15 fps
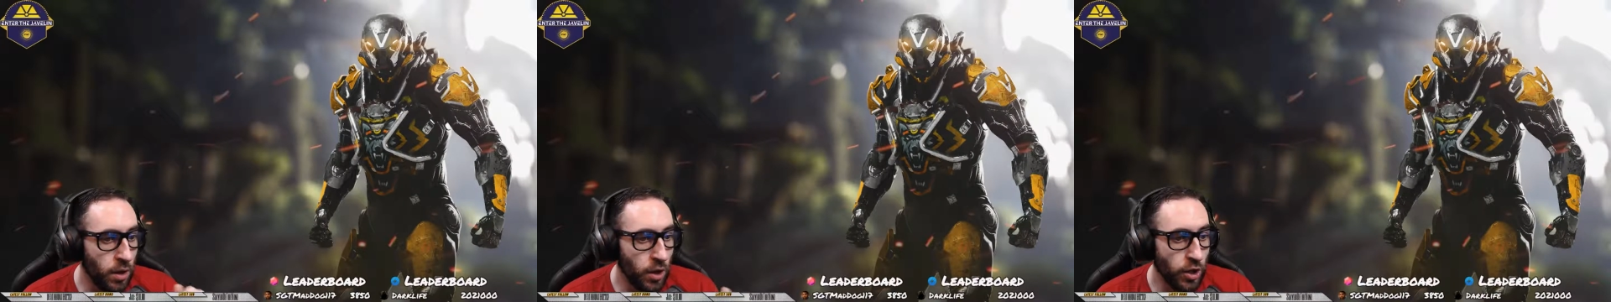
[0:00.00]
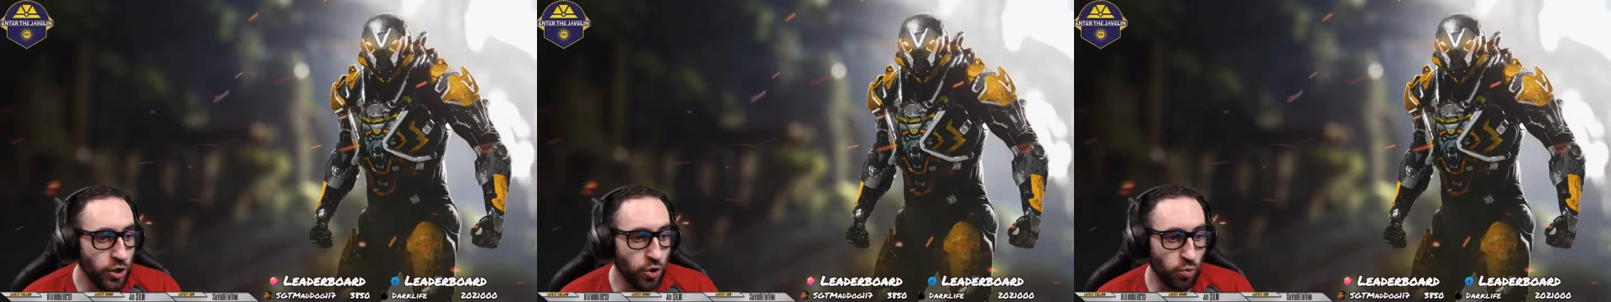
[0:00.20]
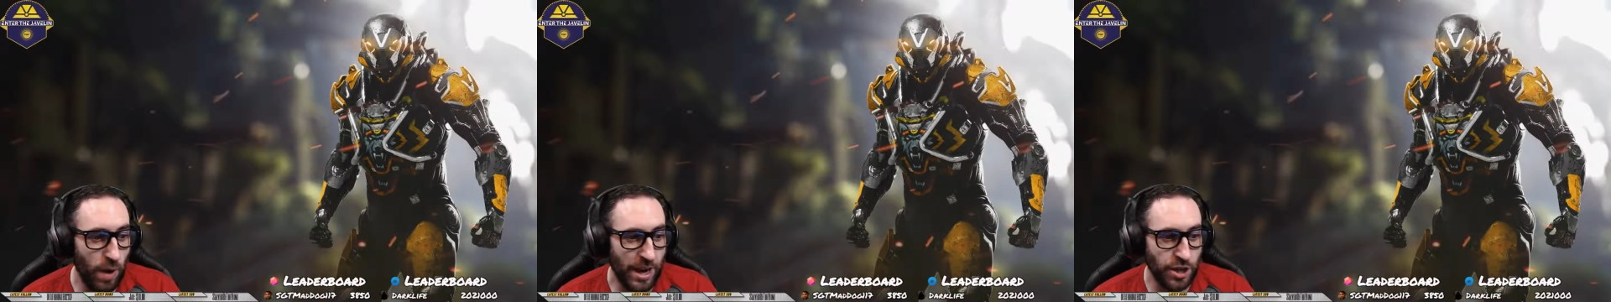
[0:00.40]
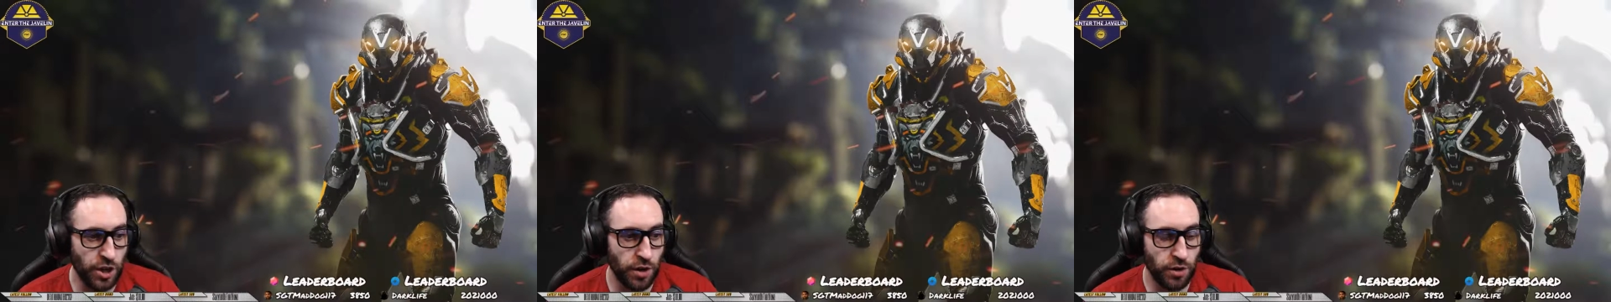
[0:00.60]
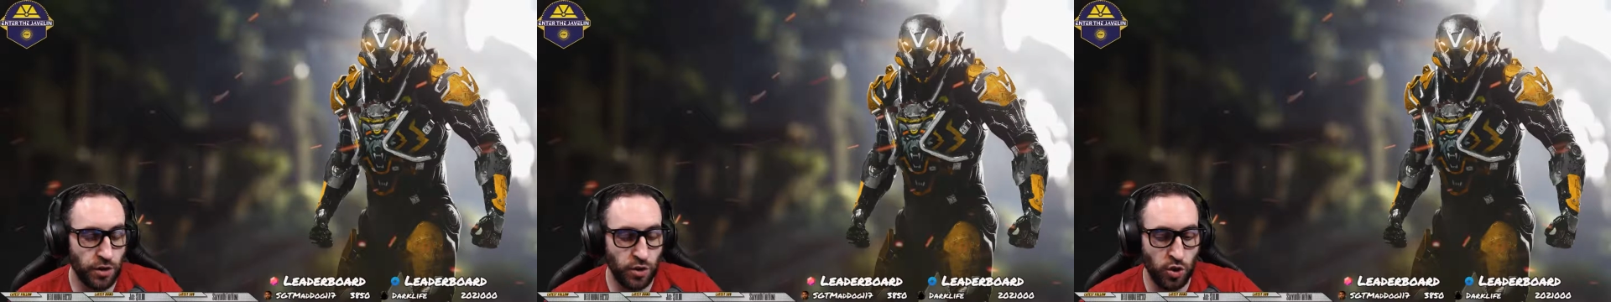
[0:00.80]

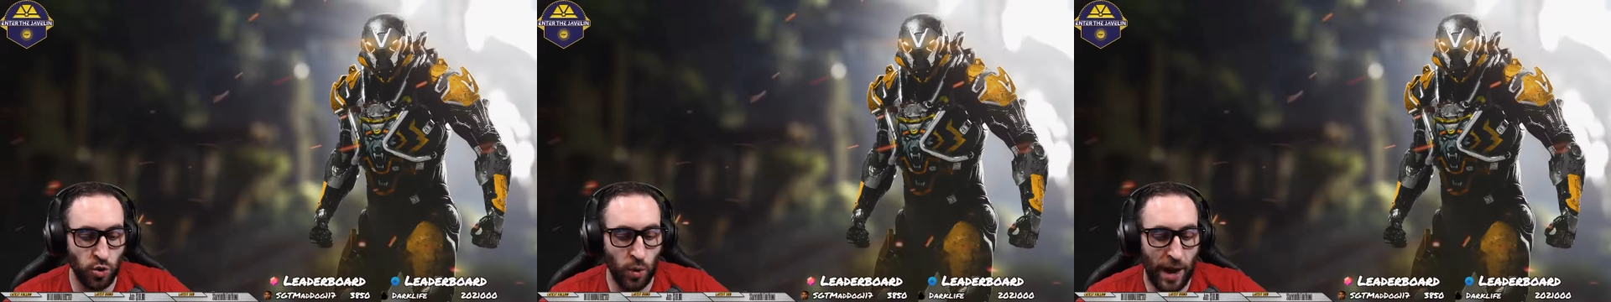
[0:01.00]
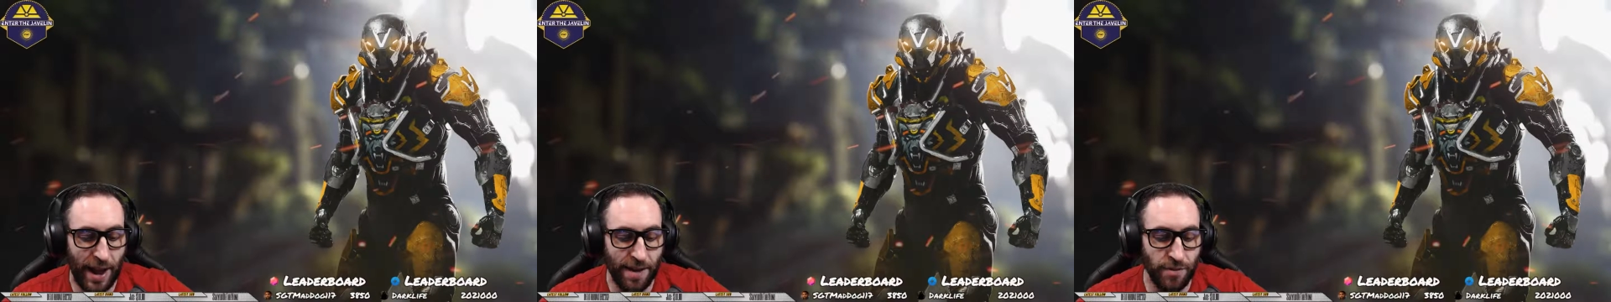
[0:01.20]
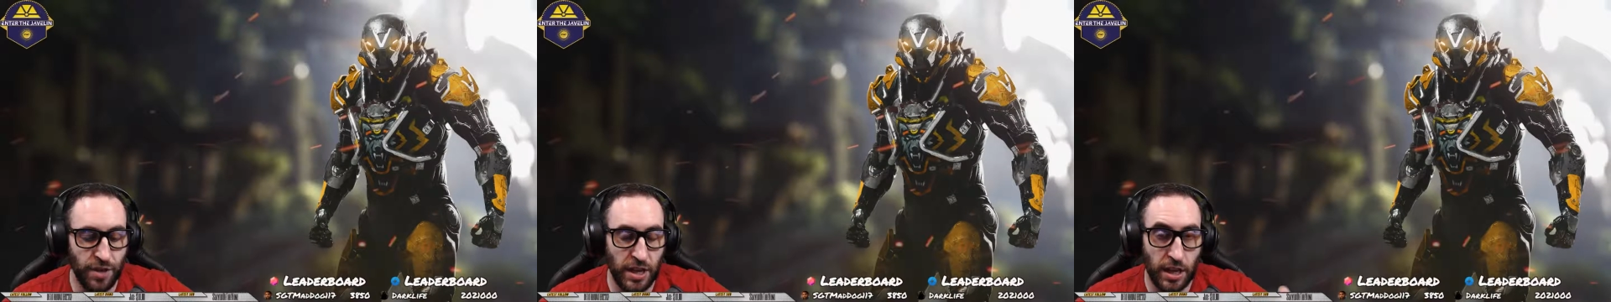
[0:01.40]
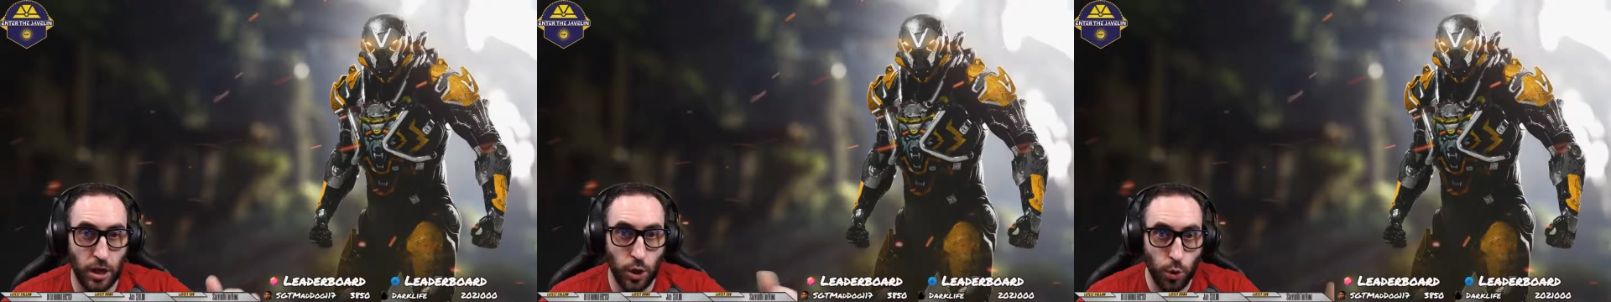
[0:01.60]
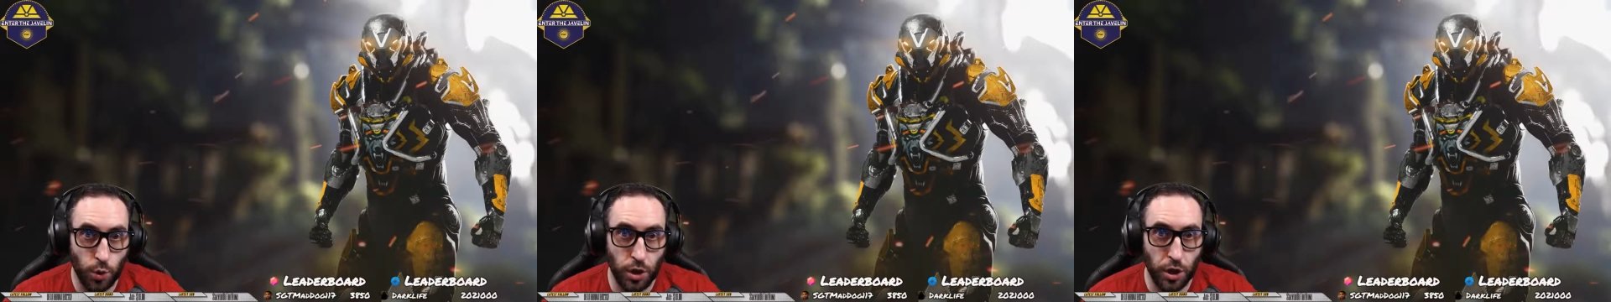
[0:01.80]
direction to have the
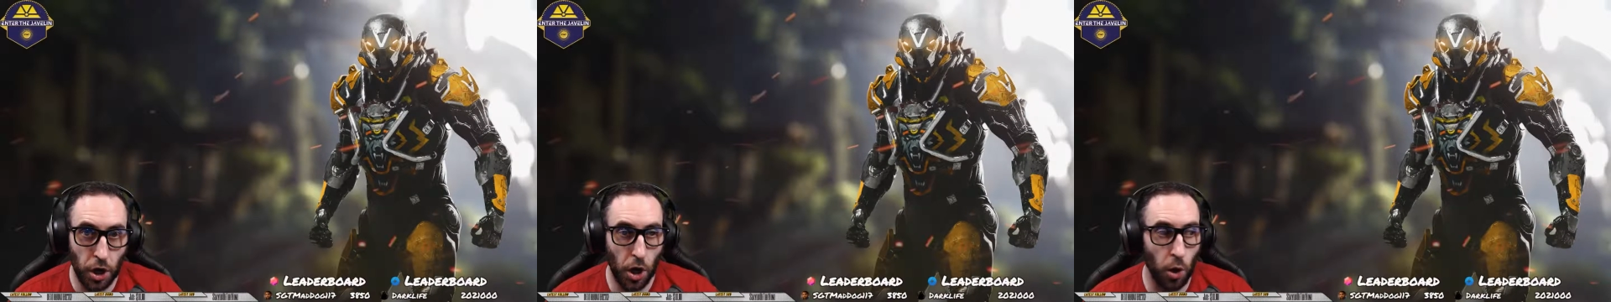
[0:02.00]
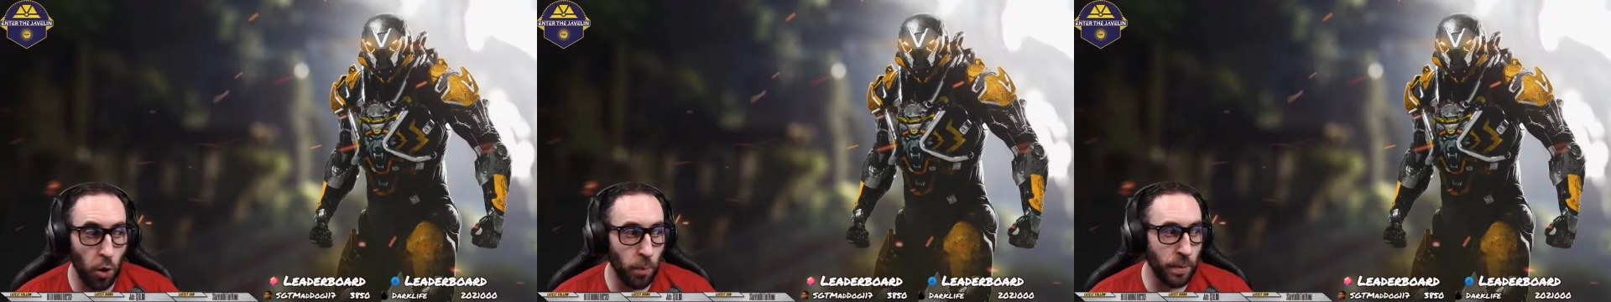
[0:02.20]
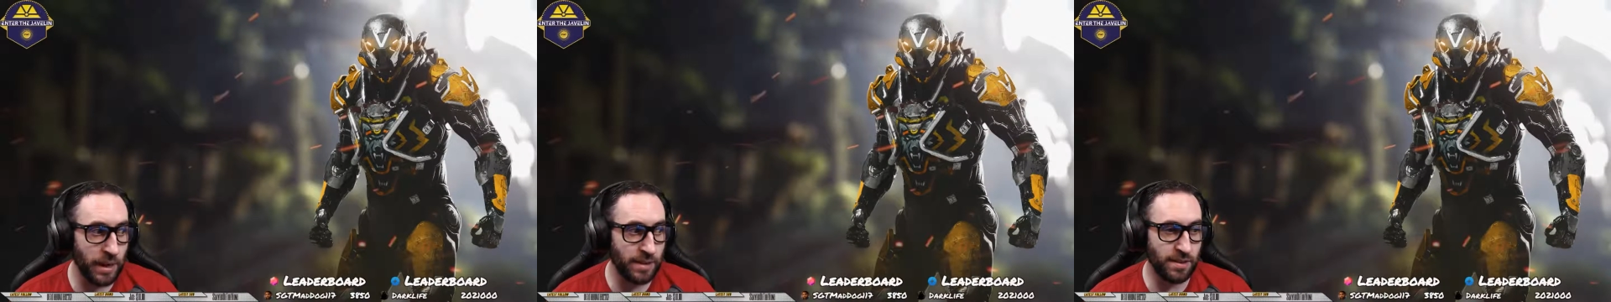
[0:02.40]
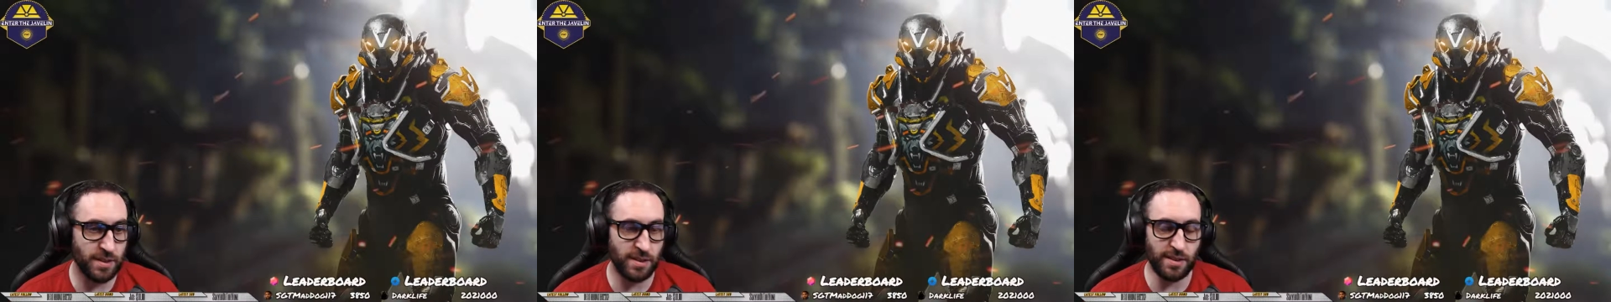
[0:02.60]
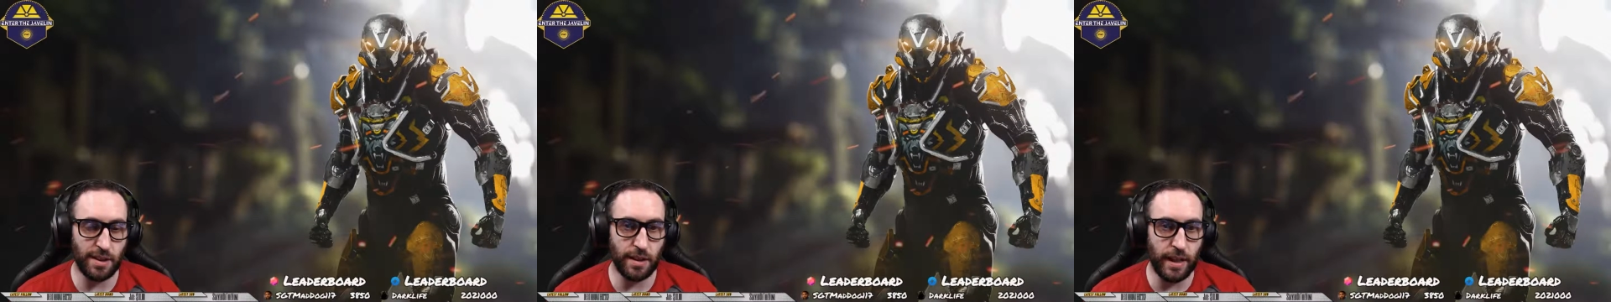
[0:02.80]
loot go, because
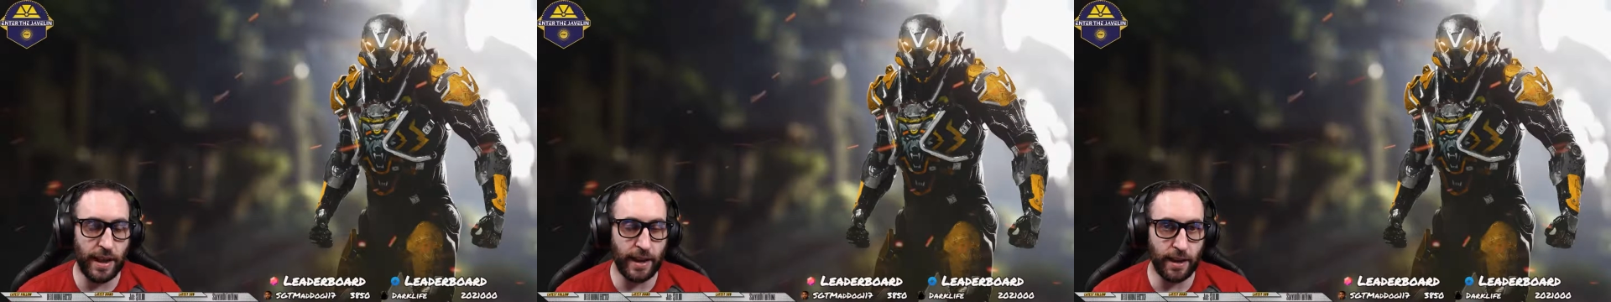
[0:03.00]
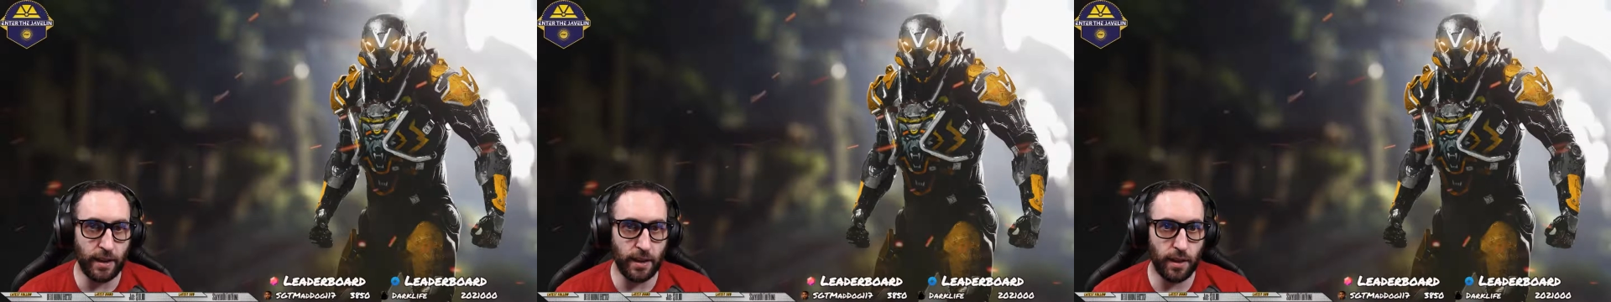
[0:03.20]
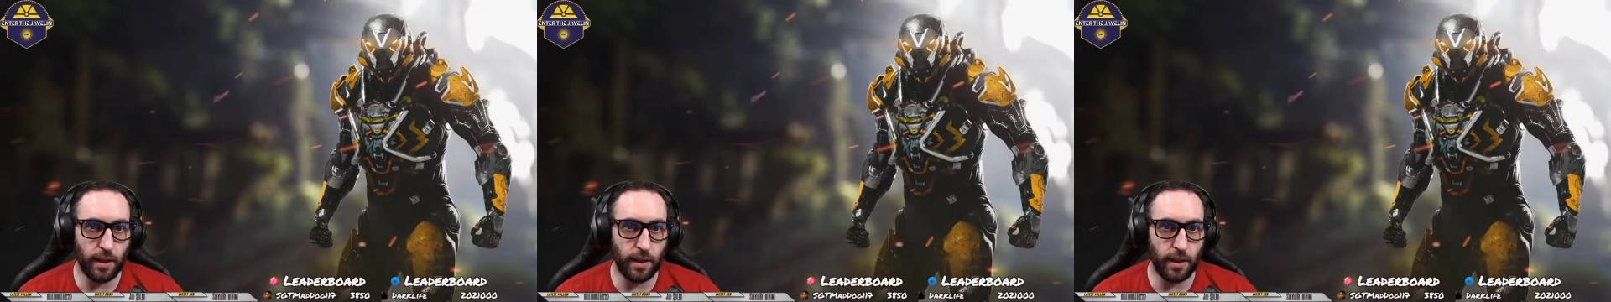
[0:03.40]
it's like,